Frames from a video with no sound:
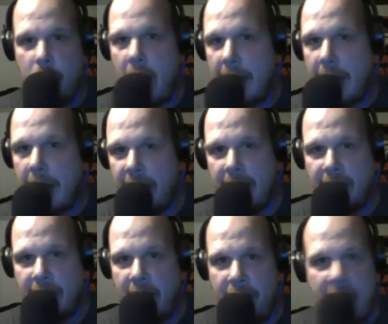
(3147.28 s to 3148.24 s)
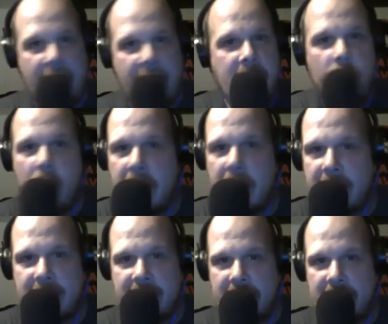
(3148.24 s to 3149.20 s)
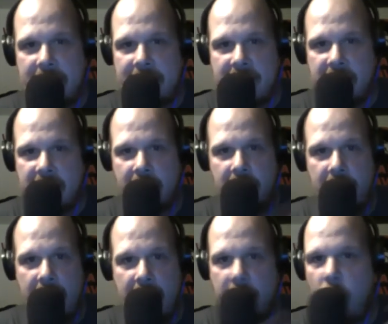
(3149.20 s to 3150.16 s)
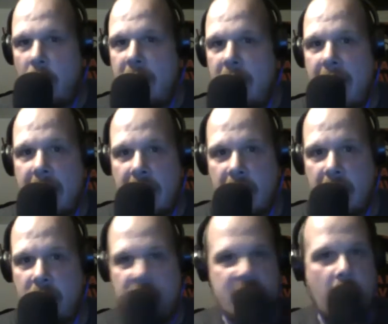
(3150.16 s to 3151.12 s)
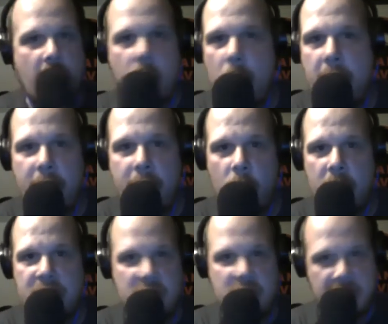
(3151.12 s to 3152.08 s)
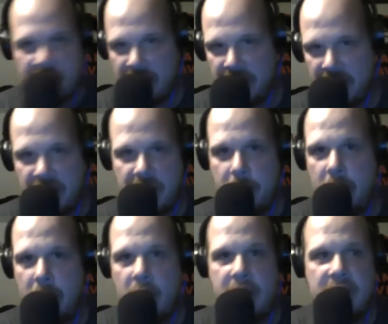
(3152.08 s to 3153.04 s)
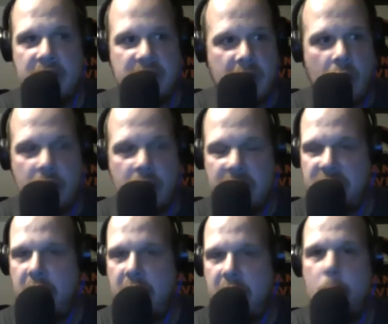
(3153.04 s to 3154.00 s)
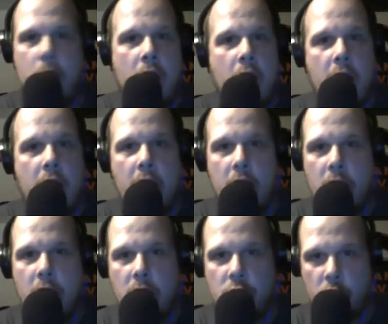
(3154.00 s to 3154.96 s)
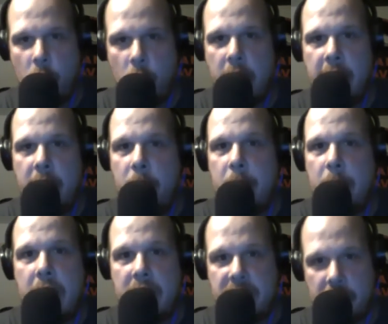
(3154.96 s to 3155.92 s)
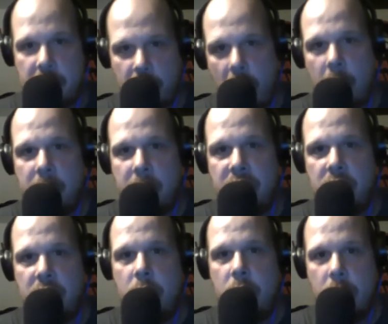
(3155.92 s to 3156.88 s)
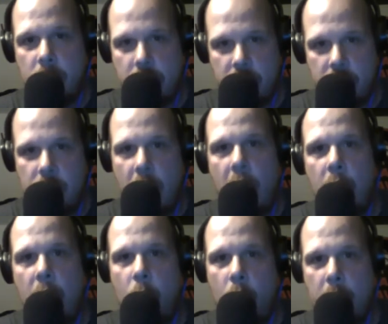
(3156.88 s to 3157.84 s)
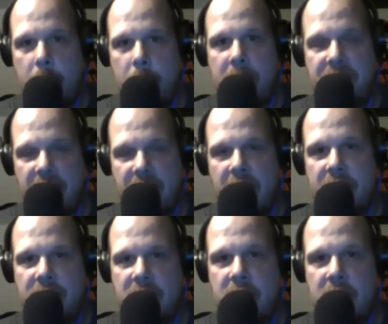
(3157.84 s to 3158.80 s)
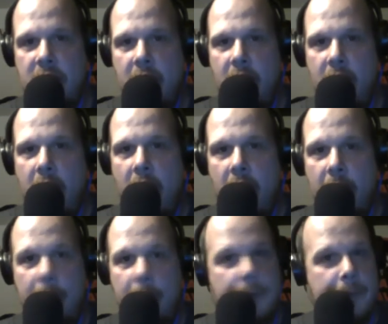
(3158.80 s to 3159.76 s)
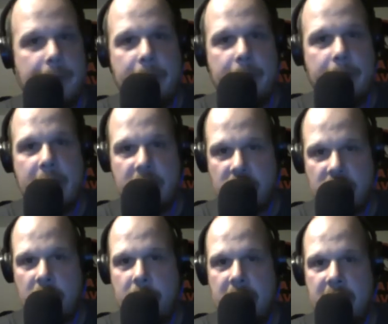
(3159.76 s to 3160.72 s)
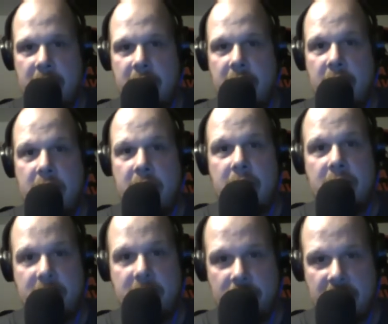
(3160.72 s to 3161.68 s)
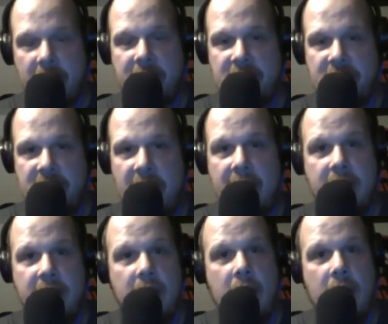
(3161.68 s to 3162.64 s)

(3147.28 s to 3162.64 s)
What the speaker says: I'd love anyone that's listening, anyone that can hear the sound of my voice, can see me on this camera. Join in, because I promise you, you do not want to miss this. There's going to be some stuff said,